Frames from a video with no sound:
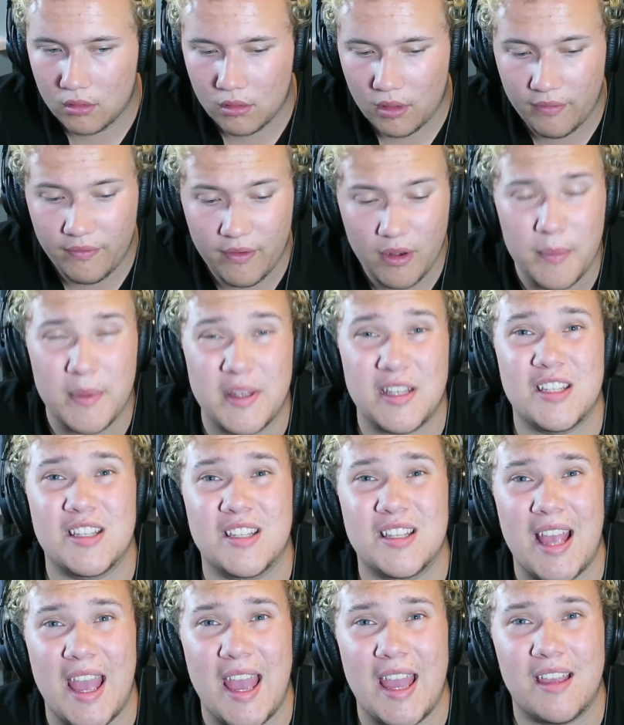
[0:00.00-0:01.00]
I feel a bit
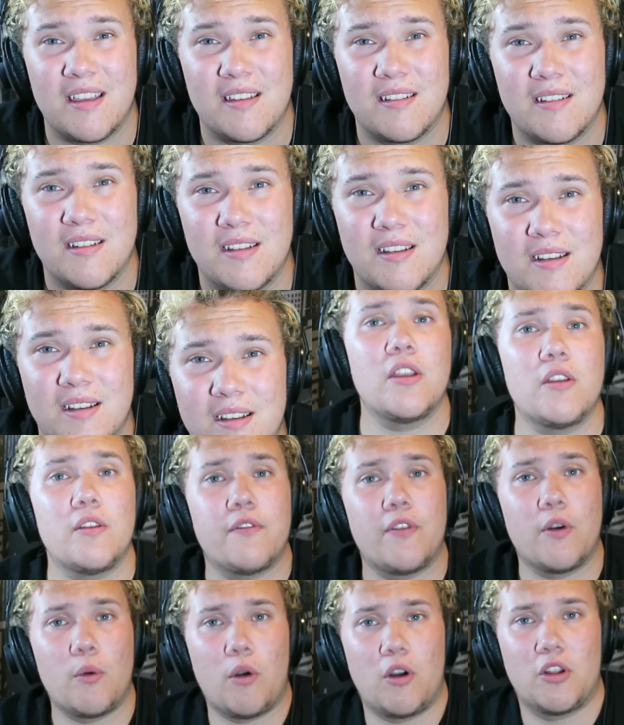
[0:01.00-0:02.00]
sick. Thank you
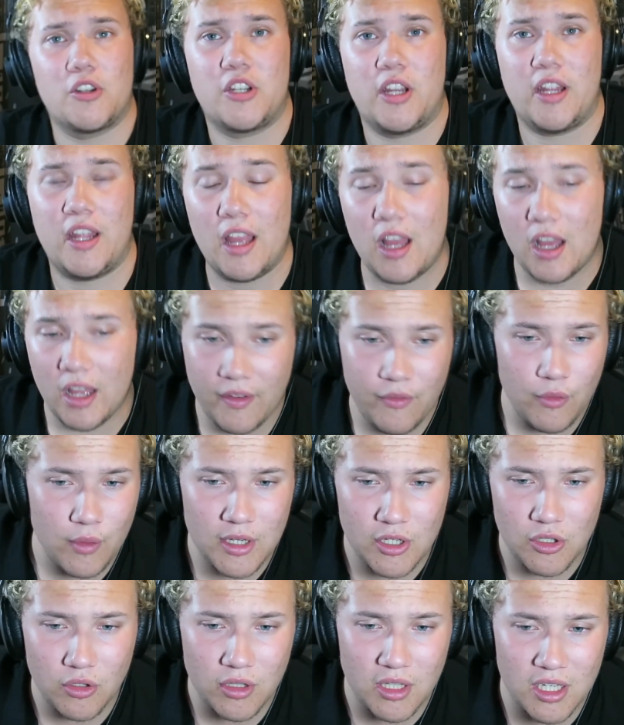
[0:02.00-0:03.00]
for watching. Uh, if you
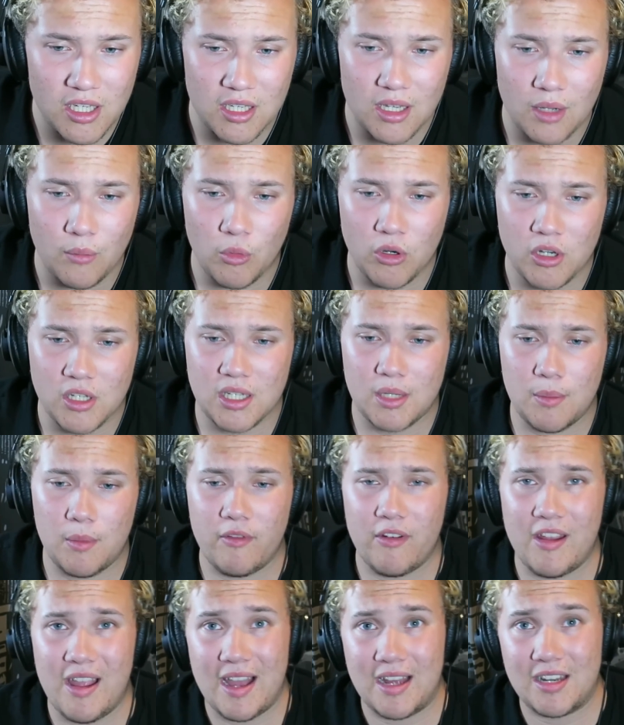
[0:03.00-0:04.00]
enjoyed this and want to see me
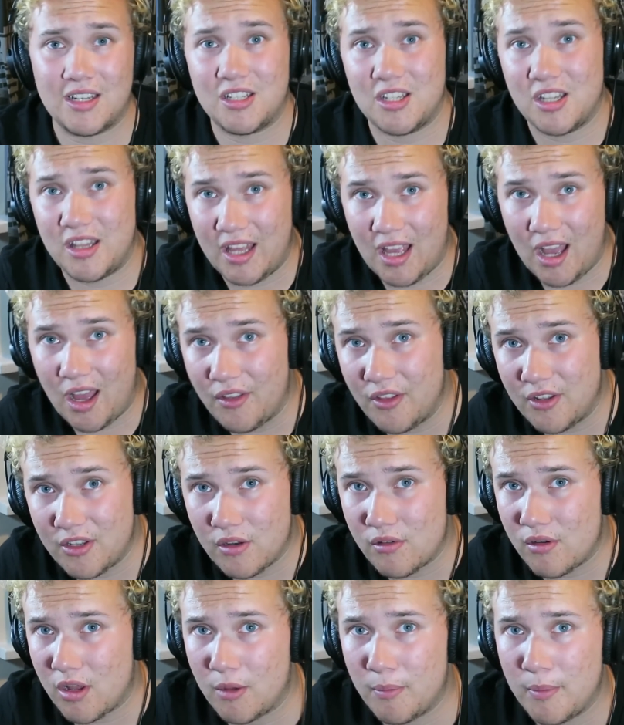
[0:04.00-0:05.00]
react to the other,
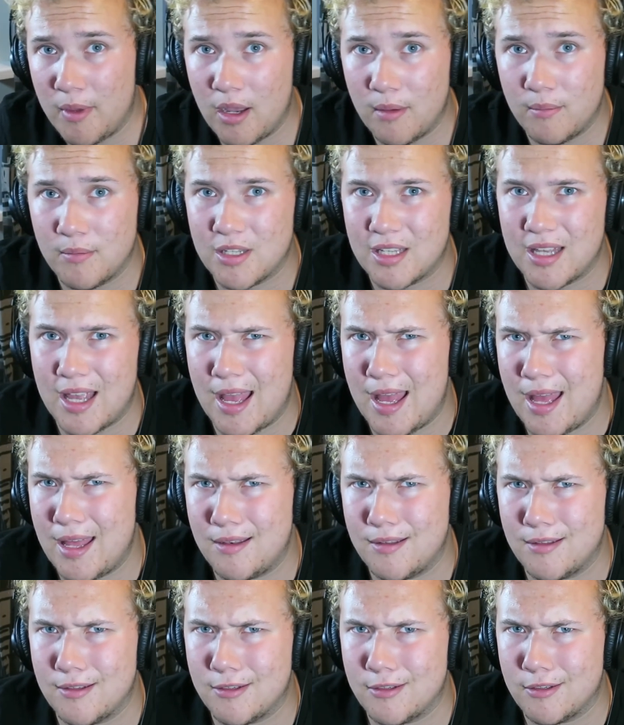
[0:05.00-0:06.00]
don't me. I'm
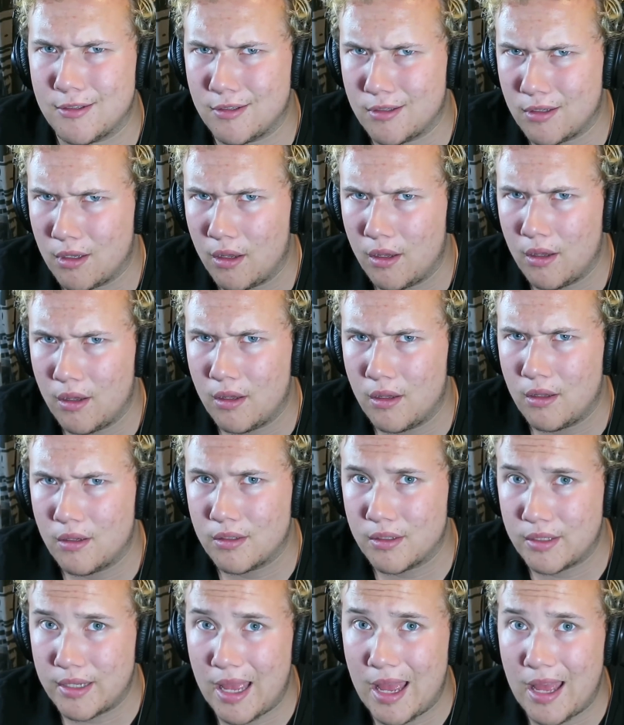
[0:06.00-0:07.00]
scared.
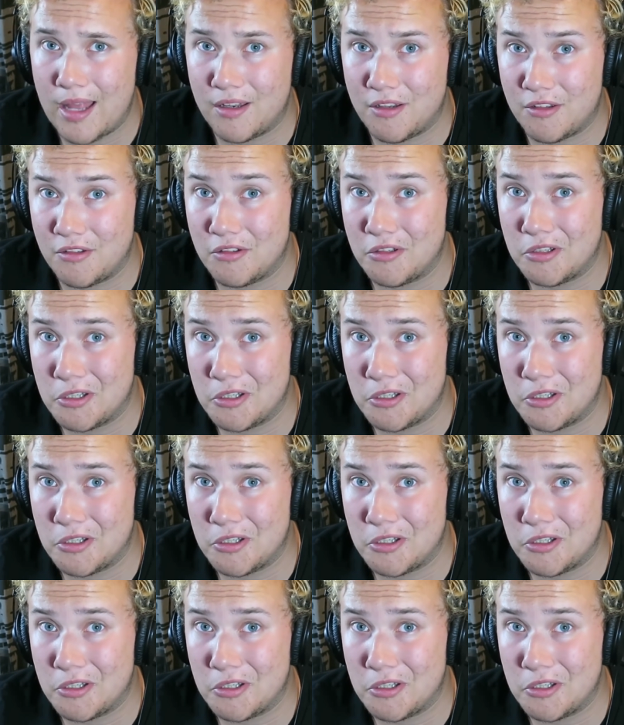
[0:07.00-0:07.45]
Scared.